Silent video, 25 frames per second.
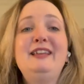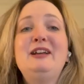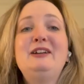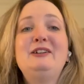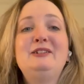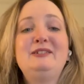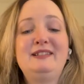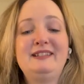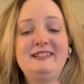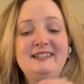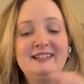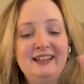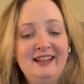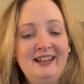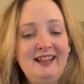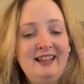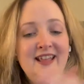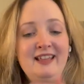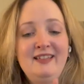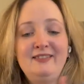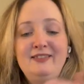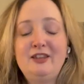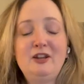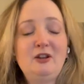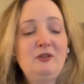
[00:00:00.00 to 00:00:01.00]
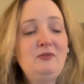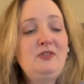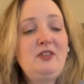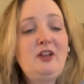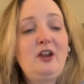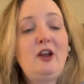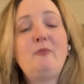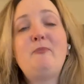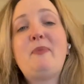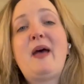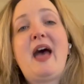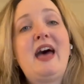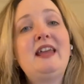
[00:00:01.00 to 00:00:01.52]
There's, they're,
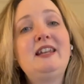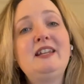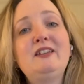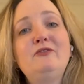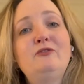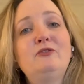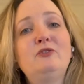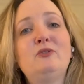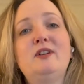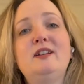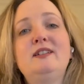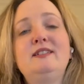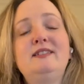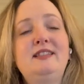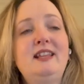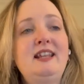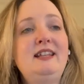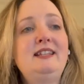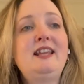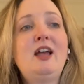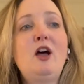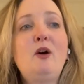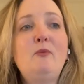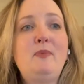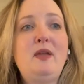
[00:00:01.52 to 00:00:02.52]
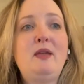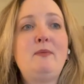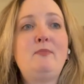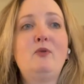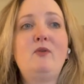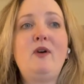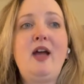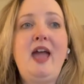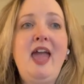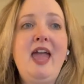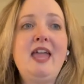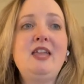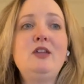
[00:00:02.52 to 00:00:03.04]
they're a bad influence. They tell people,
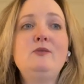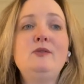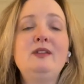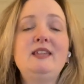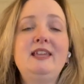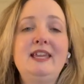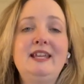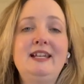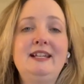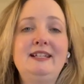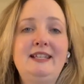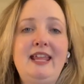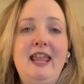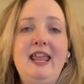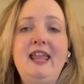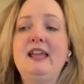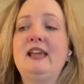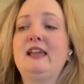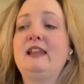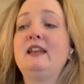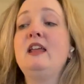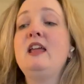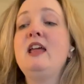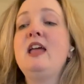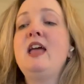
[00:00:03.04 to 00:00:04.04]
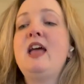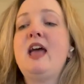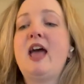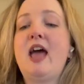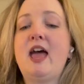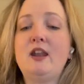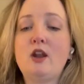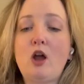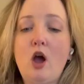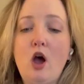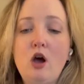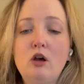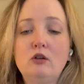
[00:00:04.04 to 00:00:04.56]
hey, you can get a tan
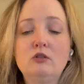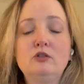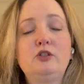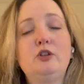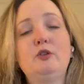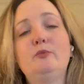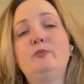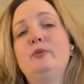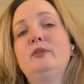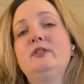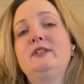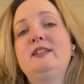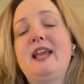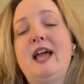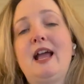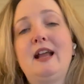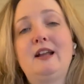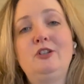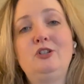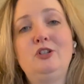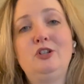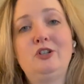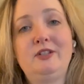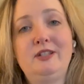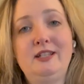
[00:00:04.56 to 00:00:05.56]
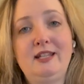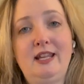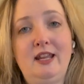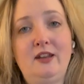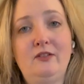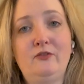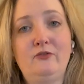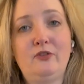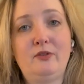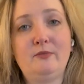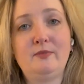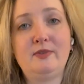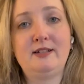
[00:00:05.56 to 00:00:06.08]
and also protect your
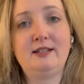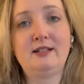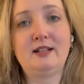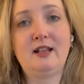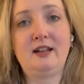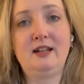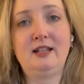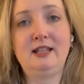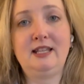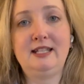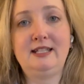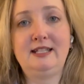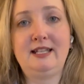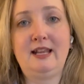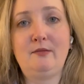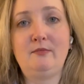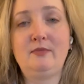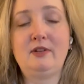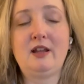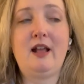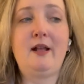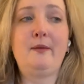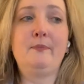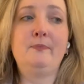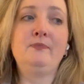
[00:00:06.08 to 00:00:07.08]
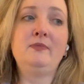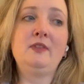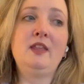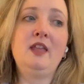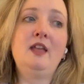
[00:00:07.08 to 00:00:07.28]
skin from the sun at the same time.